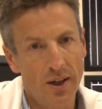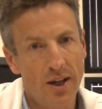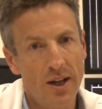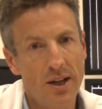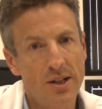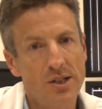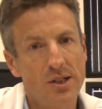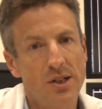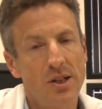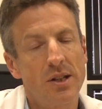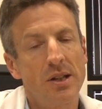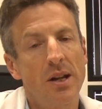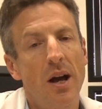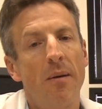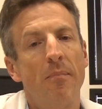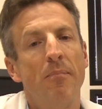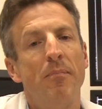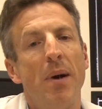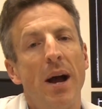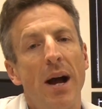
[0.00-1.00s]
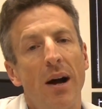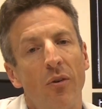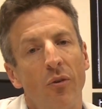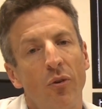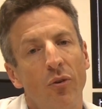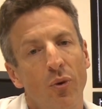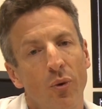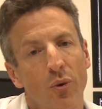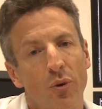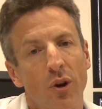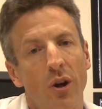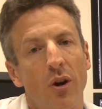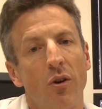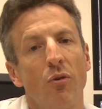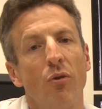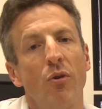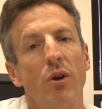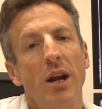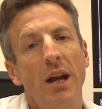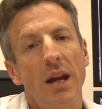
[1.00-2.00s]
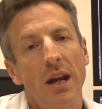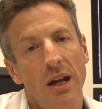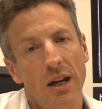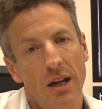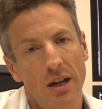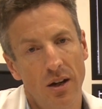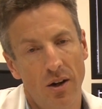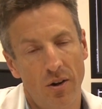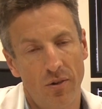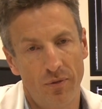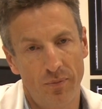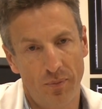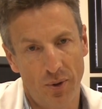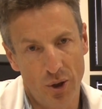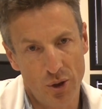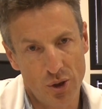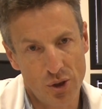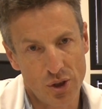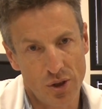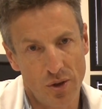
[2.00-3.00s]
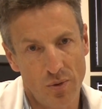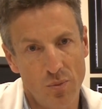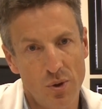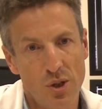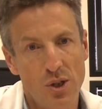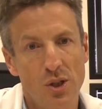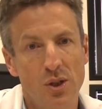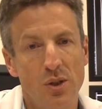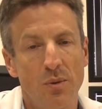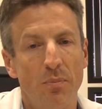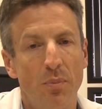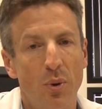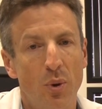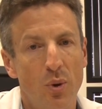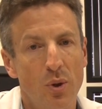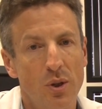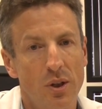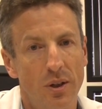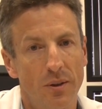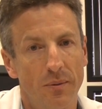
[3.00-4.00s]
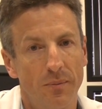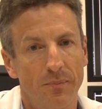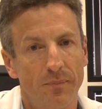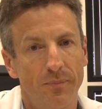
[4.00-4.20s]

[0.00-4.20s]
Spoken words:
It's the amount or degree of motion which is important.